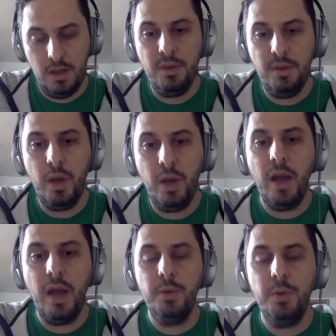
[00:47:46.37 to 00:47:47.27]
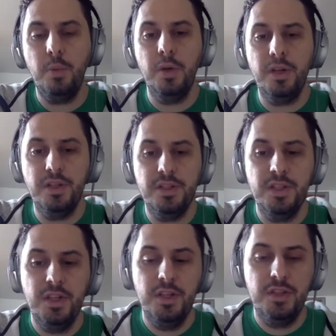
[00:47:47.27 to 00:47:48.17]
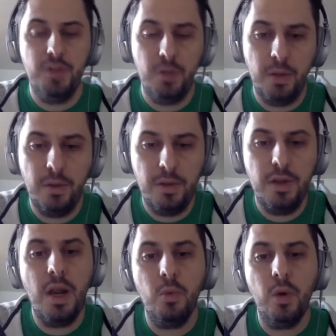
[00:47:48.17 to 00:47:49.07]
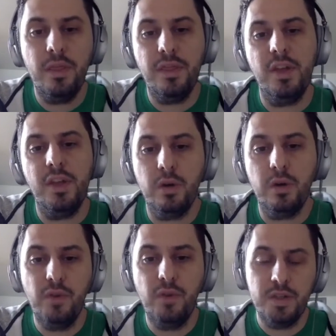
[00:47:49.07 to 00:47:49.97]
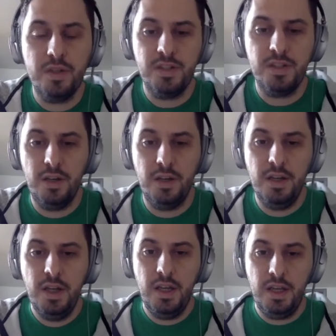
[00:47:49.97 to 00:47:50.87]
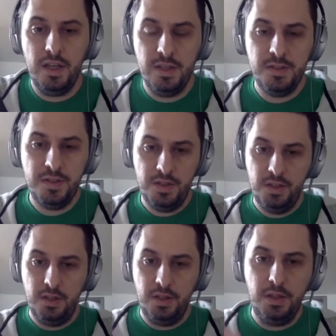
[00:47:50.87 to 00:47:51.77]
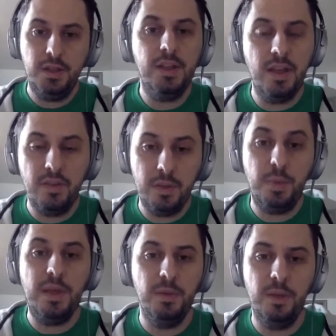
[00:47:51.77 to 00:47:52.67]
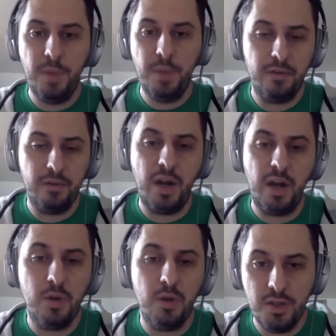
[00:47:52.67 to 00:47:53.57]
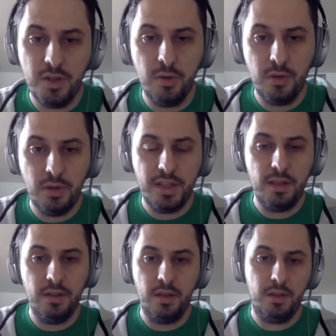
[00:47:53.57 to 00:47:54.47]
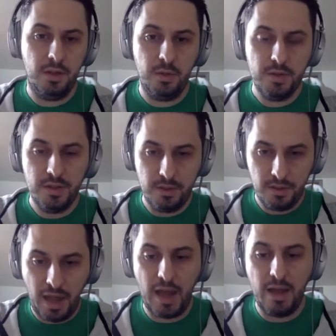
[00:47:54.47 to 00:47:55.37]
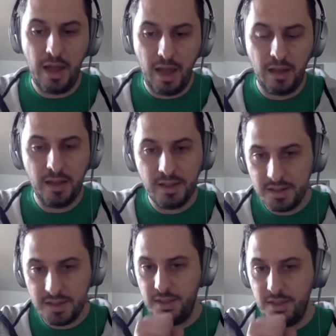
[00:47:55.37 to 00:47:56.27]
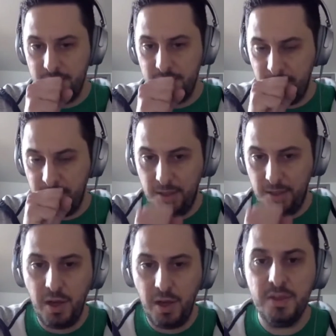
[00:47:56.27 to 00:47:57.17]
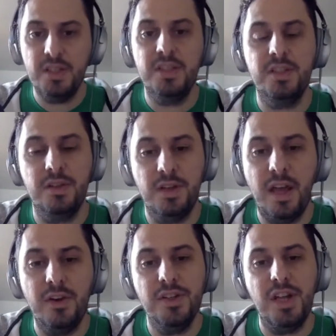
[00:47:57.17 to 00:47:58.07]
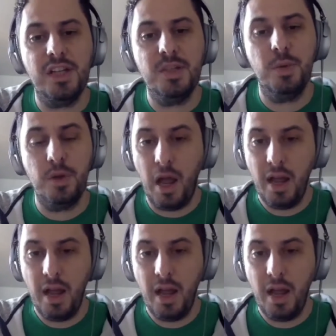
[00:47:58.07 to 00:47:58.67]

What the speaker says: Yeah, I mean, the way I would put it is, so the number one thing we're focused on is giving people a better framework. So like, Alex is, I would consider an energy expert.